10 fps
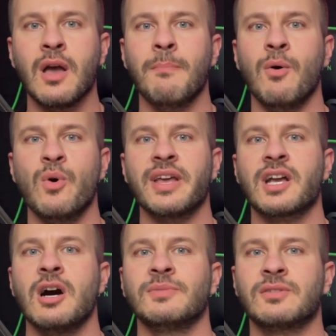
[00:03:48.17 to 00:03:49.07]
But when it
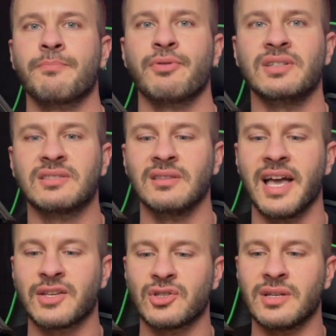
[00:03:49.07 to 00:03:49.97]
comes to pre
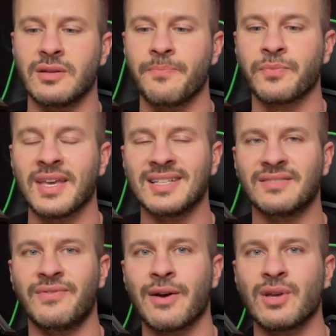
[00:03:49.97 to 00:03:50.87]
selection, it's
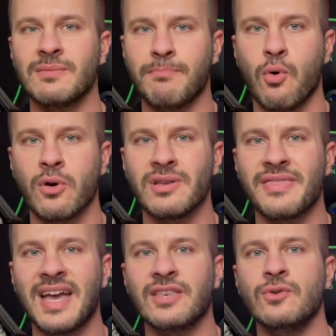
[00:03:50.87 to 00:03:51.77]
very important
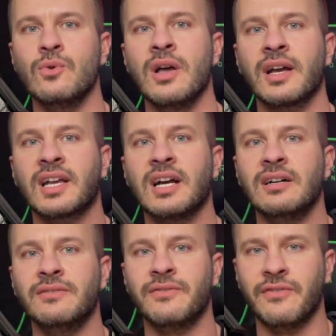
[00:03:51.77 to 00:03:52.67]
that you
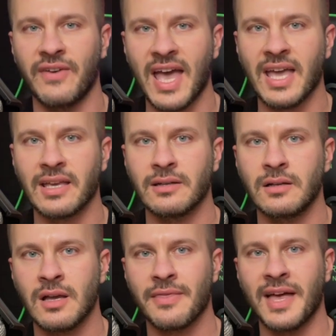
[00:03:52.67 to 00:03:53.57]
convey
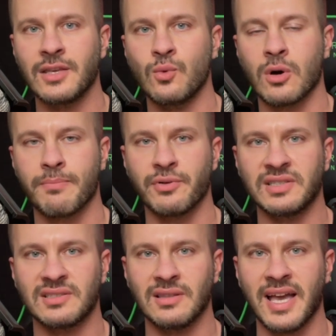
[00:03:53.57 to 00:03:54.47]
that you are pre
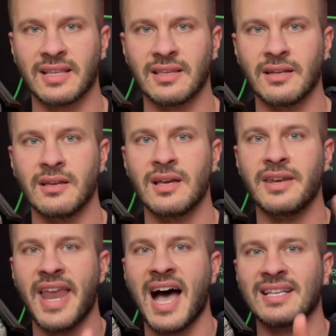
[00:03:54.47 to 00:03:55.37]
selected,
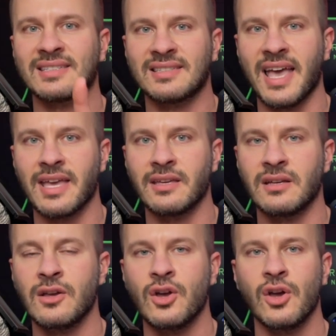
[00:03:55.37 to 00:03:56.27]
not say.
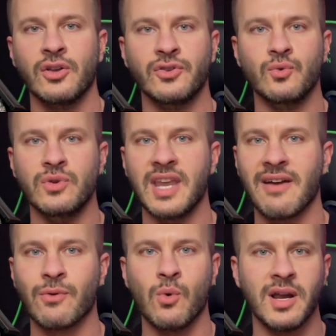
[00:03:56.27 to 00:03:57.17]
You
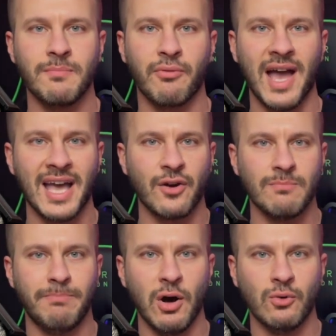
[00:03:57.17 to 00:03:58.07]
never want to brag or
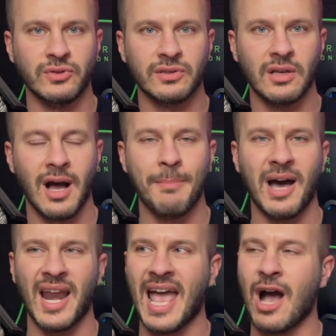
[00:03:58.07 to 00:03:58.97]
boast
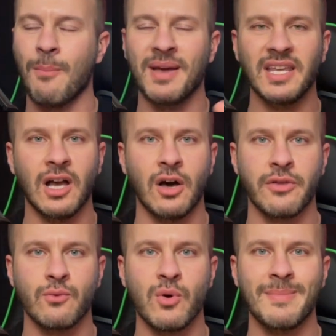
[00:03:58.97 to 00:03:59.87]
about how many
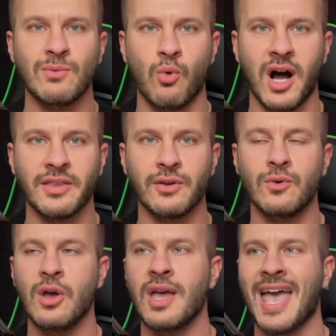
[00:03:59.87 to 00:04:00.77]
other women want you,
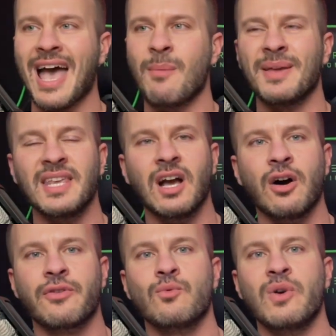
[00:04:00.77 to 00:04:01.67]
how many
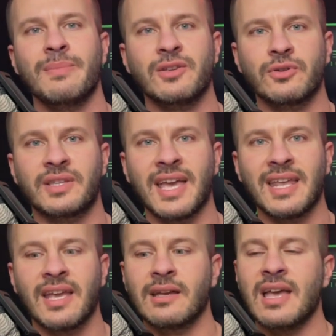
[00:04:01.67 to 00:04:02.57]
other women you're
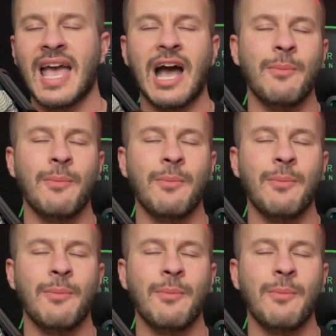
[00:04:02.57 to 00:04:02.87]
dating, how